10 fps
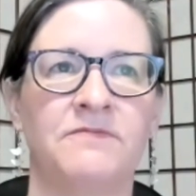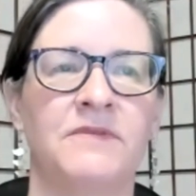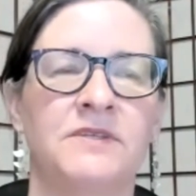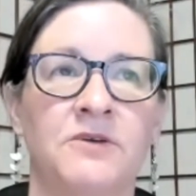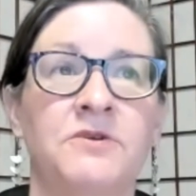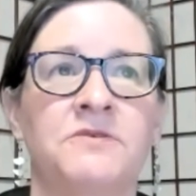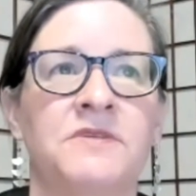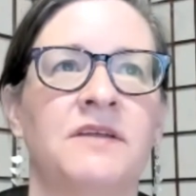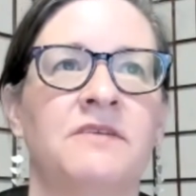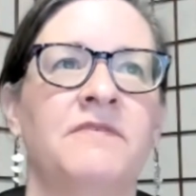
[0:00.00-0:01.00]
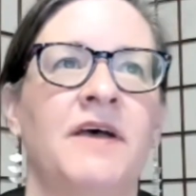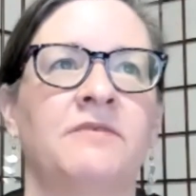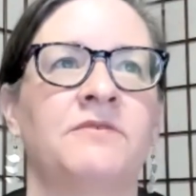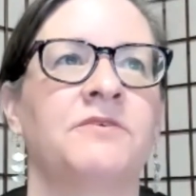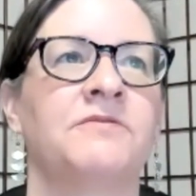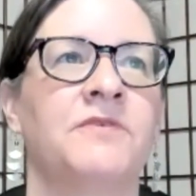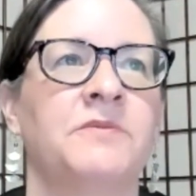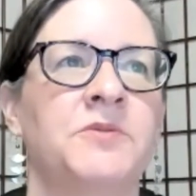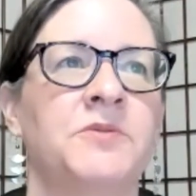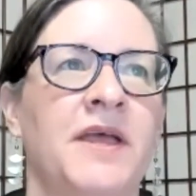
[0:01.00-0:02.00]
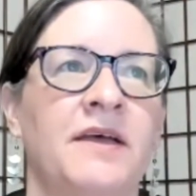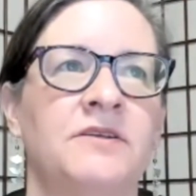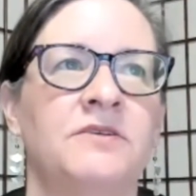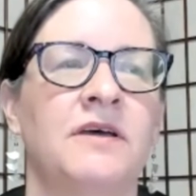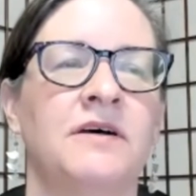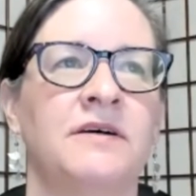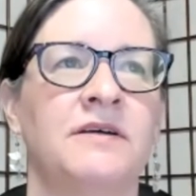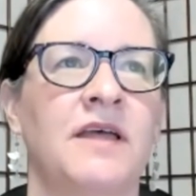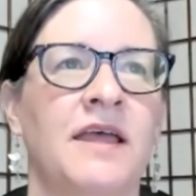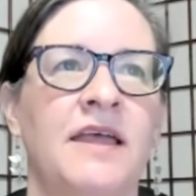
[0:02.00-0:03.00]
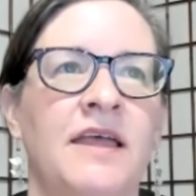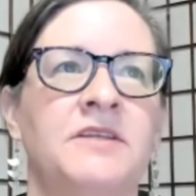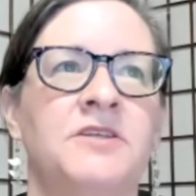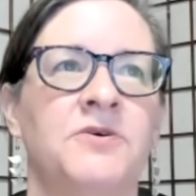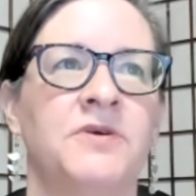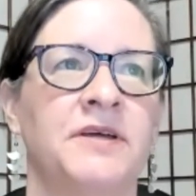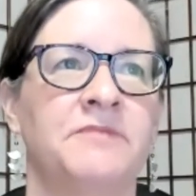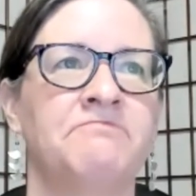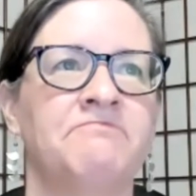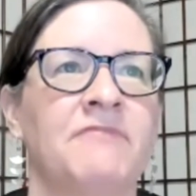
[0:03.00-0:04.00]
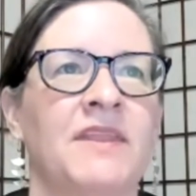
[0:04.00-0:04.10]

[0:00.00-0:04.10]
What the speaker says: Soto Zen founder from Japan, Eihei Dogen.